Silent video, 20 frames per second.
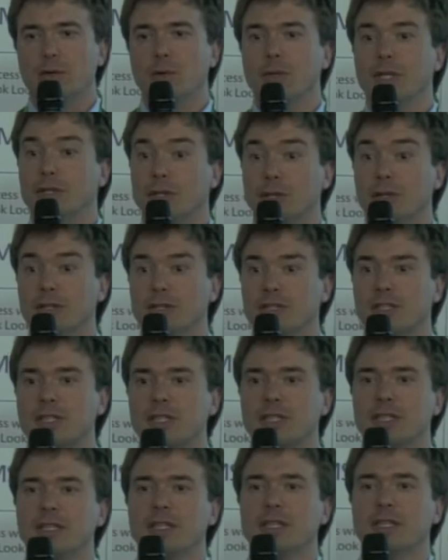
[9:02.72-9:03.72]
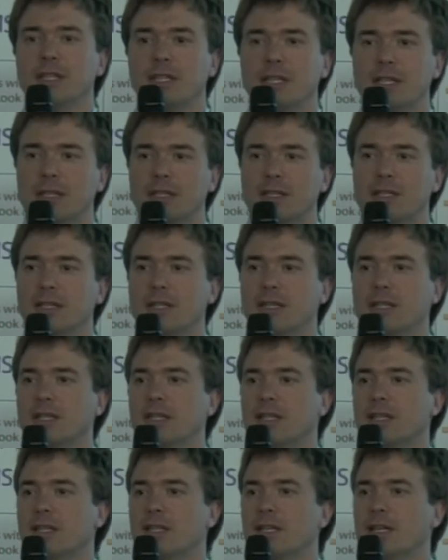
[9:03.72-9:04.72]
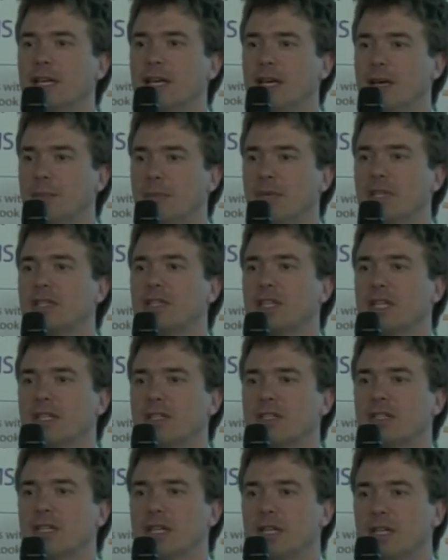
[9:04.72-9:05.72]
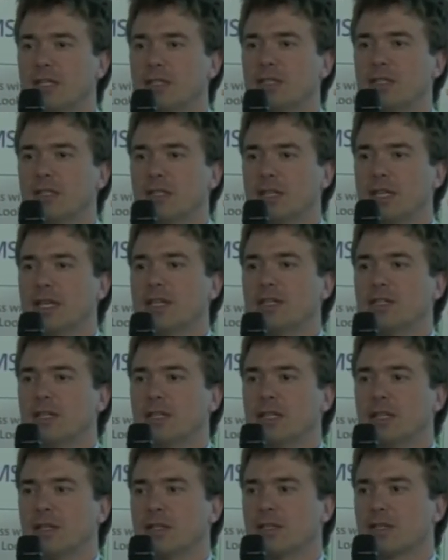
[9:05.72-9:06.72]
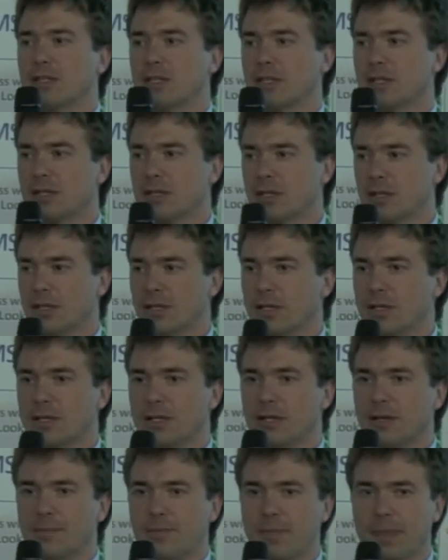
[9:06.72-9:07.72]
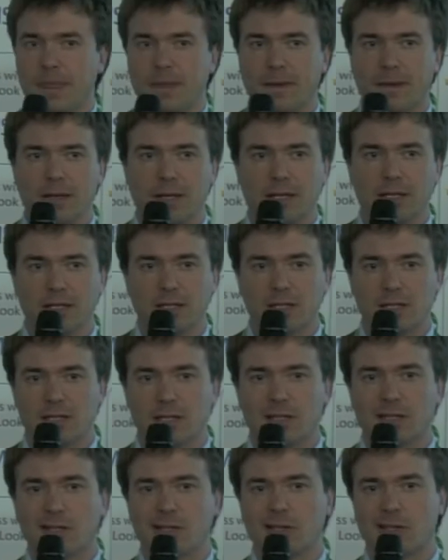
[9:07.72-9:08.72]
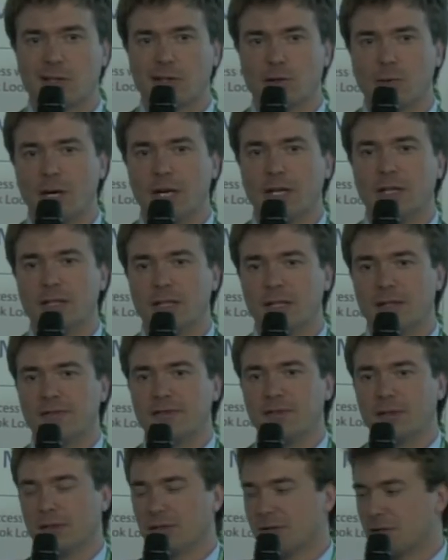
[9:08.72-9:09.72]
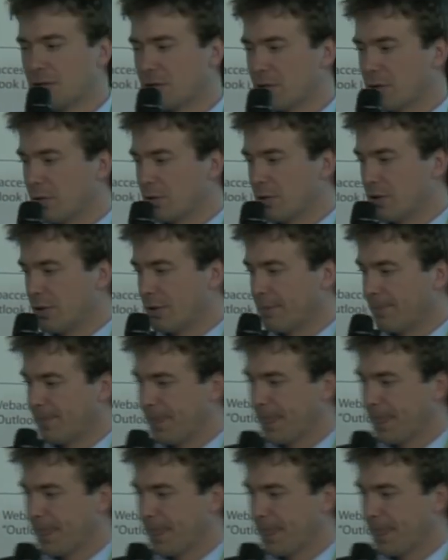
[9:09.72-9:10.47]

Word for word: redundancy in MS Exchange engineers uh, as it's quite an advanced solution.